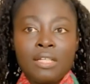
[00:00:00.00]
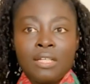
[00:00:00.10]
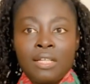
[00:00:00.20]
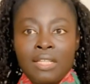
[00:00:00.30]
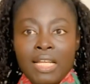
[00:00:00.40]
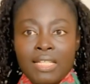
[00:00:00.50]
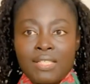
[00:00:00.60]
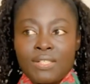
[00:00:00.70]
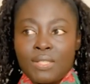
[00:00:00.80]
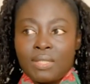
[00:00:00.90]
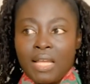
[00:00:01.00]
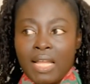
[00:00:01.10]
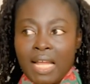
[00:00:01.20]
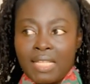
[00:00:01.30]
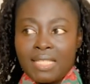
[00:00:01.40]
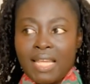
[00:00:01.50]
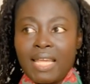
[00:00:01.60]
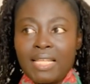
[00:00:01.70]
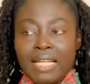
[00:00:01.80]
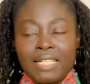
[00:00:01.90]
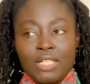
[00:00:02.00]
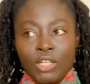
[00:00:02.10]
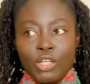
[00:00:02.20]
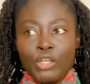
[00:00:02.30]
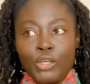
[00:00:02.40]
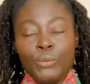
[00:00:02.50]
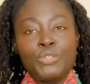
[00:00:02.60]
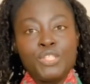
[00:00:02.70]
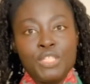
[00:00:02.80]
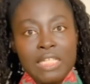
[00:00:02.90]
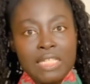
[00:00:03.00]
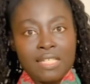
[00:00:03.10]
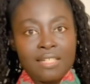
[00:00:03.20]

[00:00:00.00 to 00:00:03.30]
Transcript: that has just, has taken like a, a huge seat,